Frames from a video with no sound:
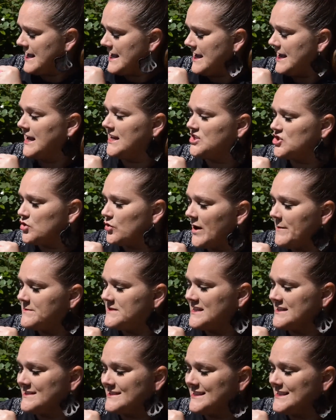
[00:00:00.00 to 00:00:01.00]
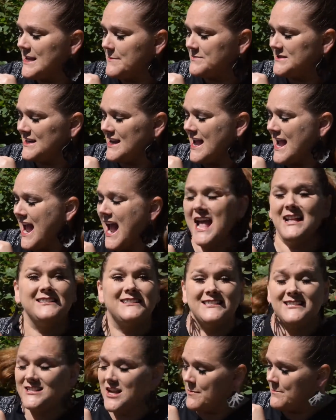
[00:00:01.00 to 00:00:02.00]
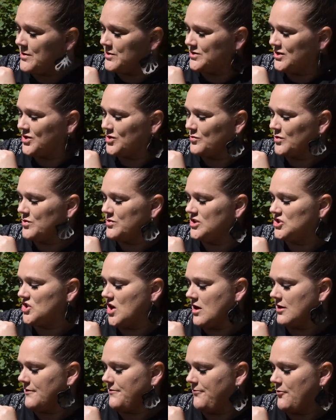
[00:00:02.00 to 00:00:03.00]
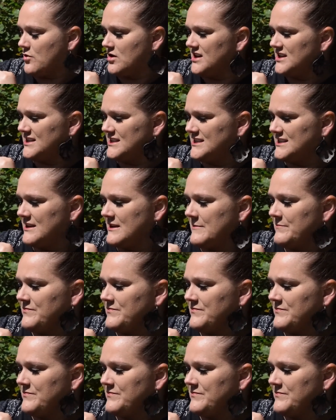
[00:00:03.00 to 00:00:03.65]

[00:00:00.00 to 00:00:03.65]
He tripped and slipped and stumbled through the dark forest